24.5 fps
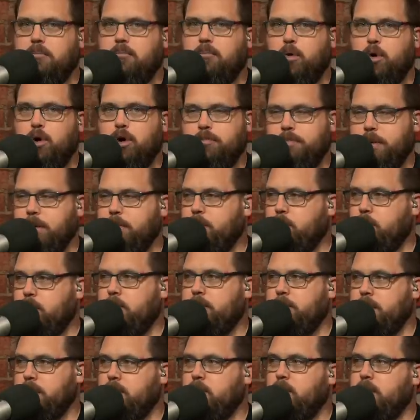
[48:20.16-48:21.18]
more people will
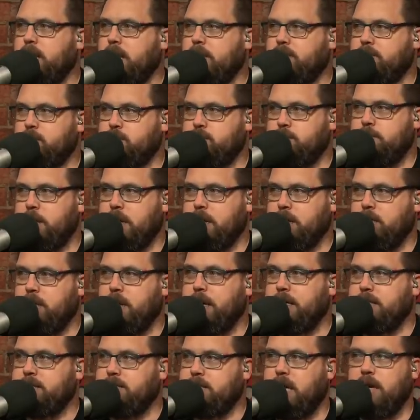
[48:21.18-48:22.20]
be going after JaMycal
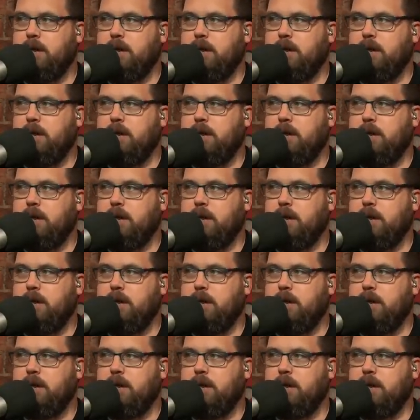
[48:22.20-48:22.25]
Hasty.